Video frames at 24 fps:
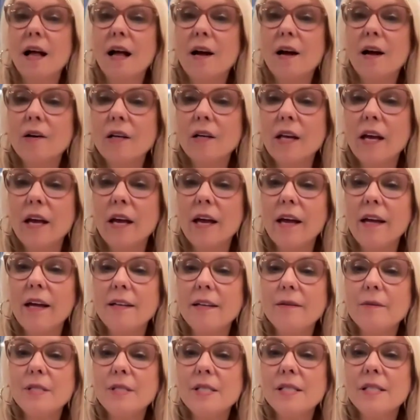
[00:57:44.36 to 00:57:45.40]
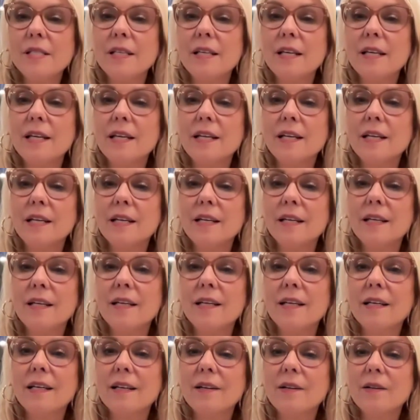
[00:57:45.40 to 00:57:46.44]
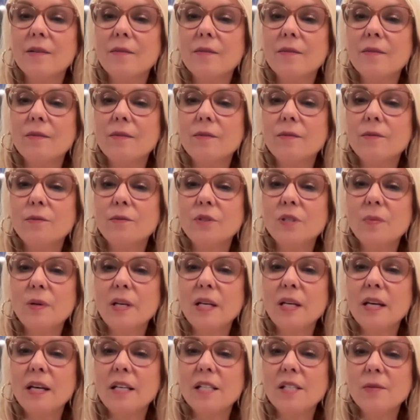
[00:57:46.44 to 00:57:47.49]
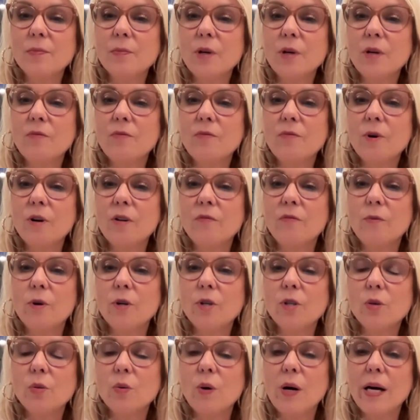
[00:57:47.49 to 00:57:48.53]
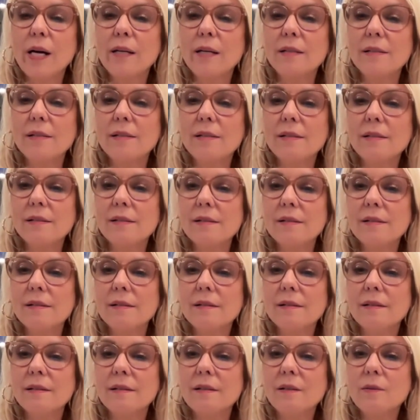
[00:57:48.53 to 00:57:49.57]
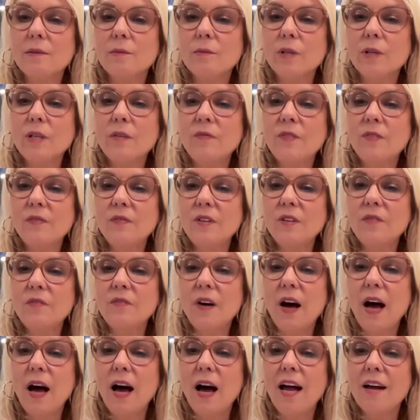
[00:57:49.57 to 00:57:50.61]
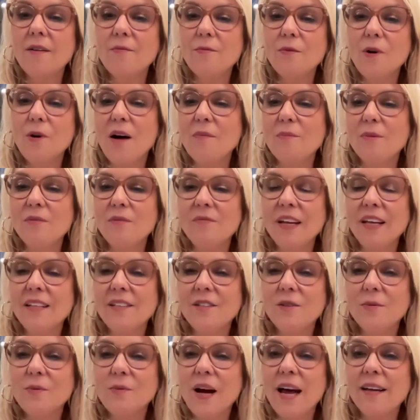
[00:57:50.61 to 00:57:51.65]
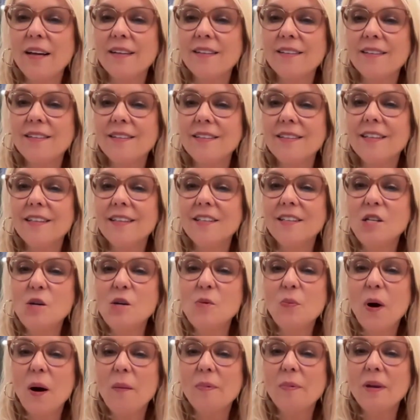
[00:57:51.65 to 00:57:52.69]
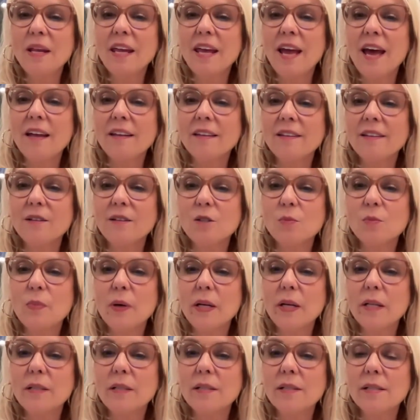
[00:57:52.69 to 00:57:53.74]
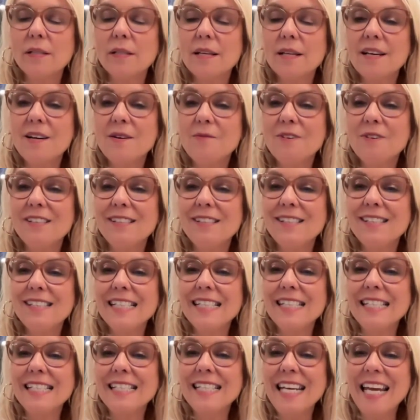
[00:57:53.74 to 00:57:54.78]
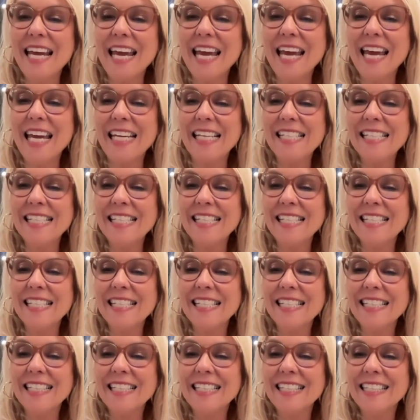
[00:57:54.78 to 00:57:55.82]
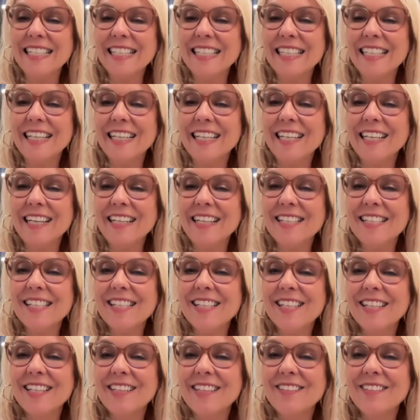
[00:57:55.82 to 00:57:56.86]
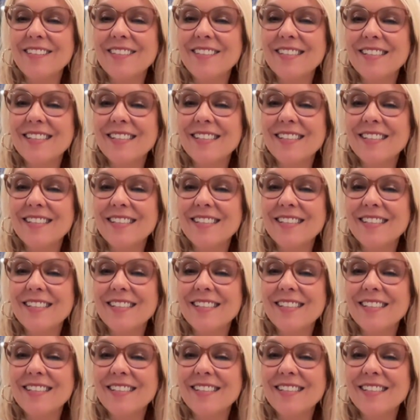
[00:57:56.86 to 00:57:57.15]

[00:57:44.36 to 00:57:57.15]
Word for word: Okay. Let me see. somebody guessed 144 twice. 155, Robin Vanderwagen. You're probably counting those buttons. 168. That's close.